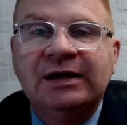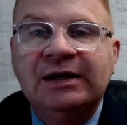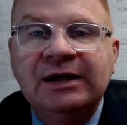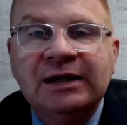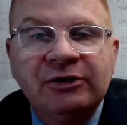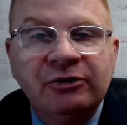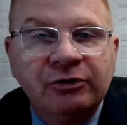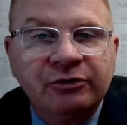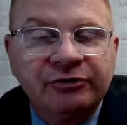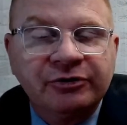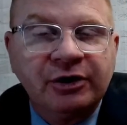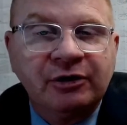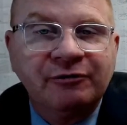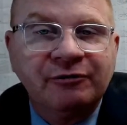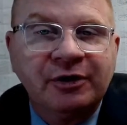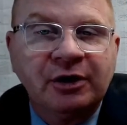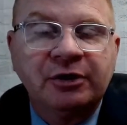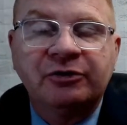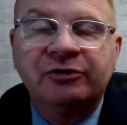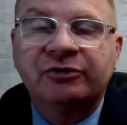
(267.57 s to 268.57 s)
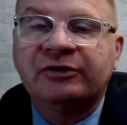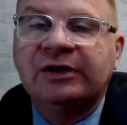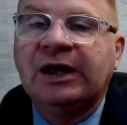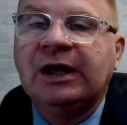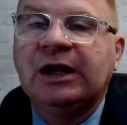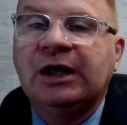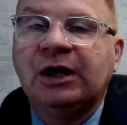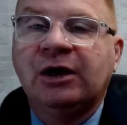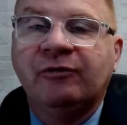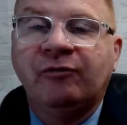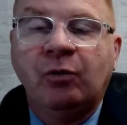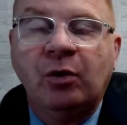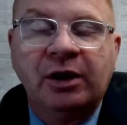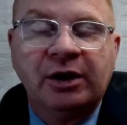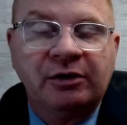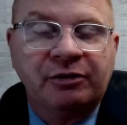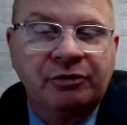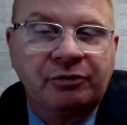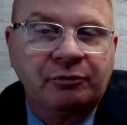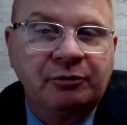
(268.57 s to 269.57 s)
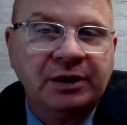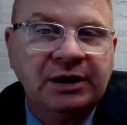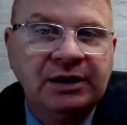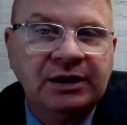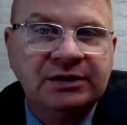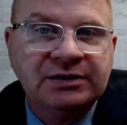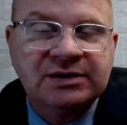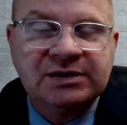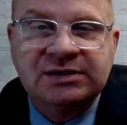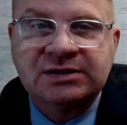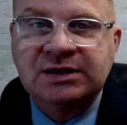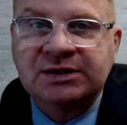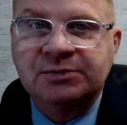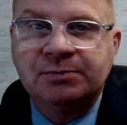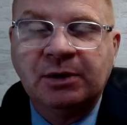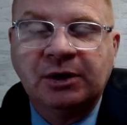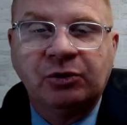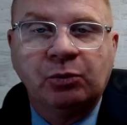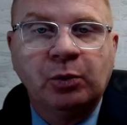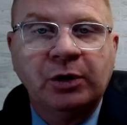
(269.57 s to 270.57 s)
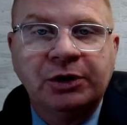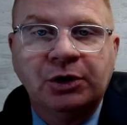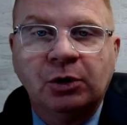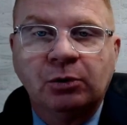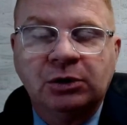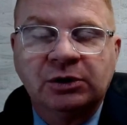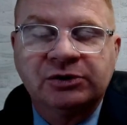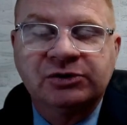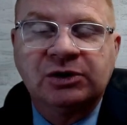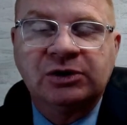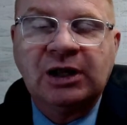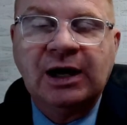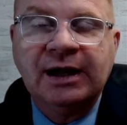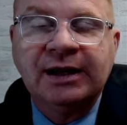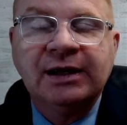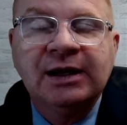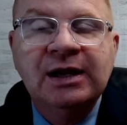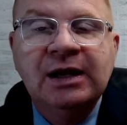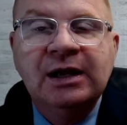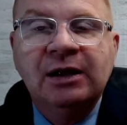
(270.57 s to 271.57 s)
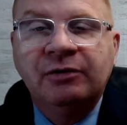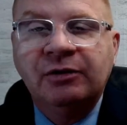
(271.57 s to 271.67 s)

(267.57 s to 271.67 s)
get yourself an understanding of what a 3 to 6 month window looks like.